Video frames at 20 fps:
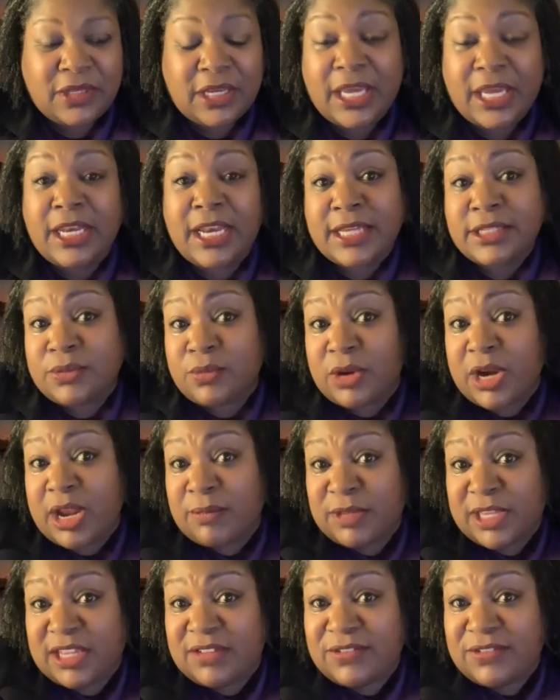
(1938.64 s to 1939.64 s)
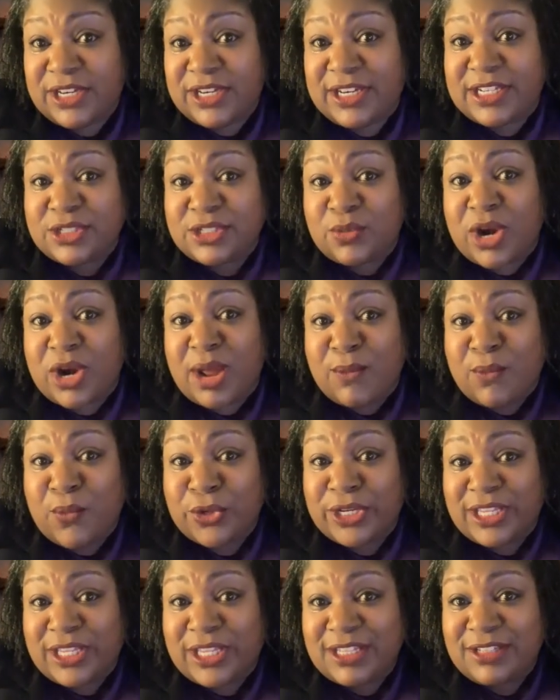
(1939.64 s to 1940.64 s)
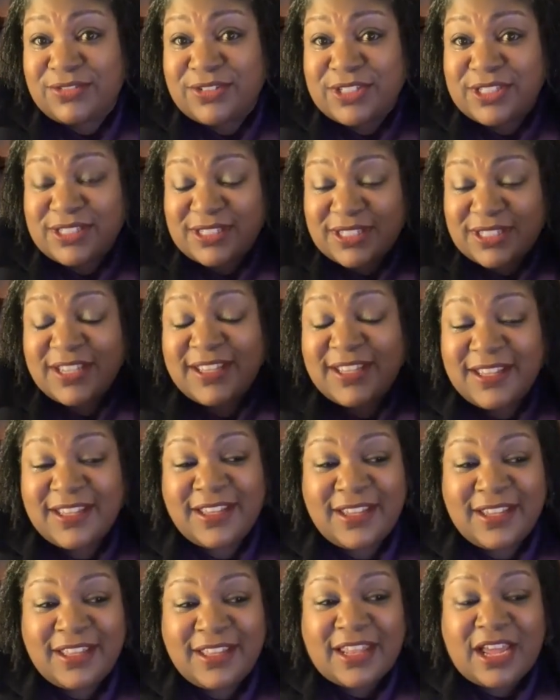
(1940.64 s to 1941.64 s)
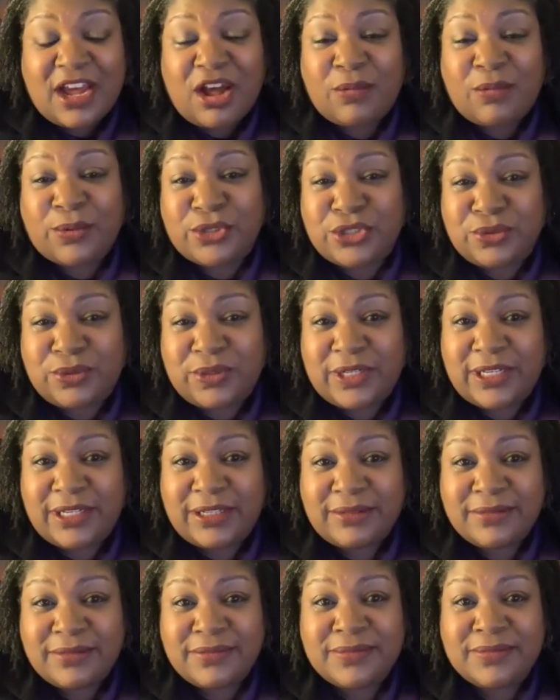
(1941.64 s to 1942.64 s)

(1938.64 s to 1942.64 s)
And that's what I'm giving. That's what I want to give, is that opportunity.